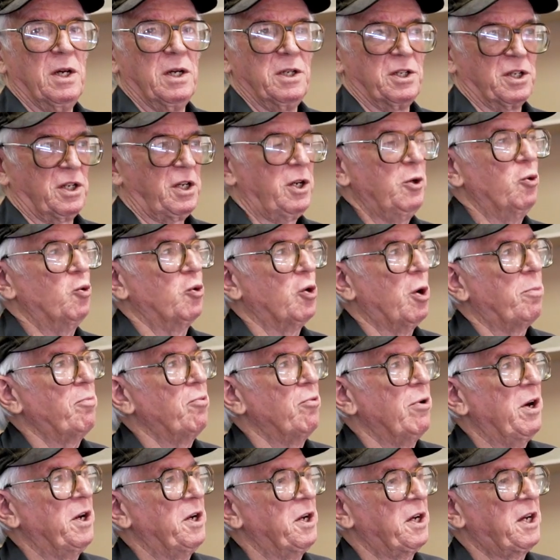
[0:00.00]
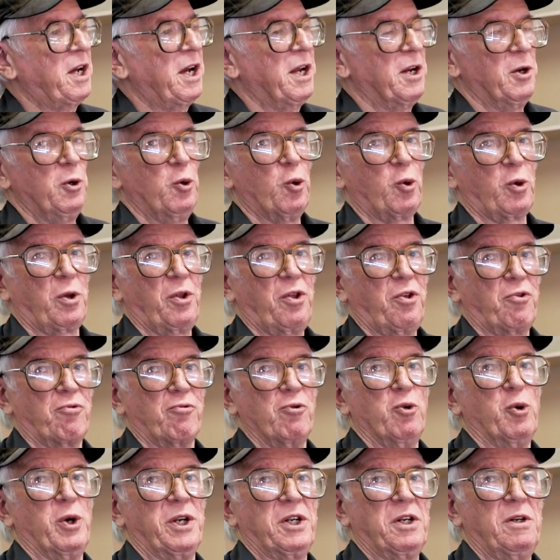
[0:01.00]
A skilled operator can look
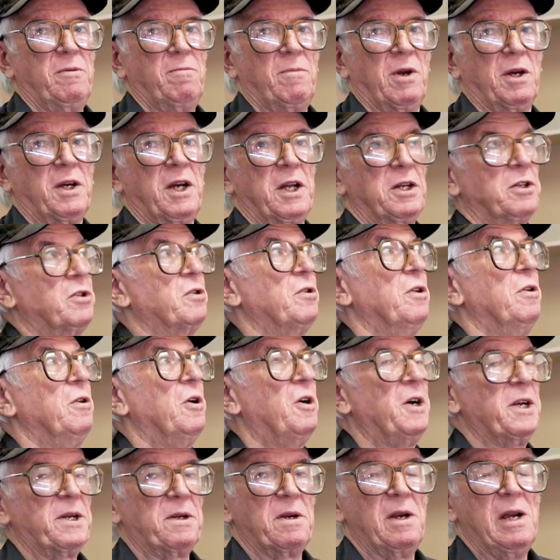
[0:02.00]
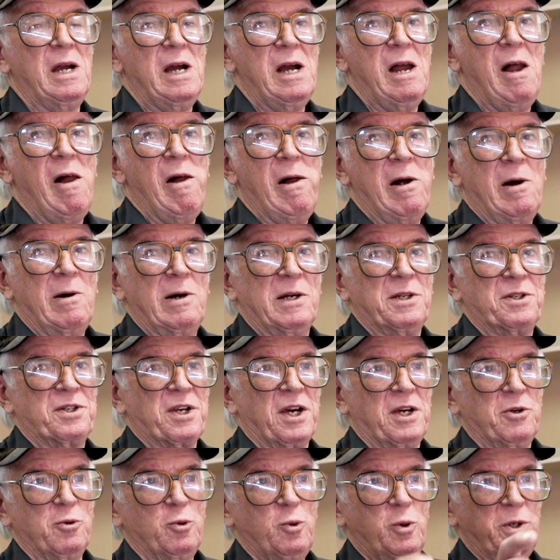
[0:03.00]
through it against the light and
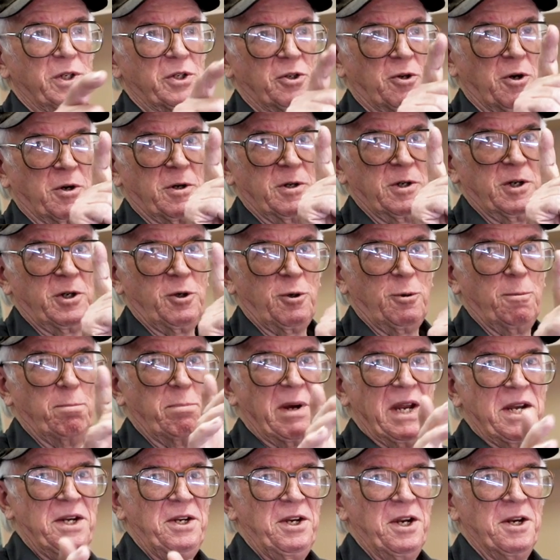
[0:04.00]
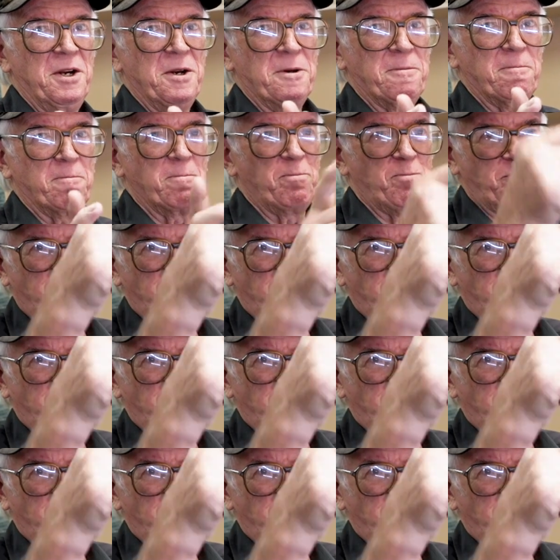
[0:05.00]
say, oh, it's got a little bend in it.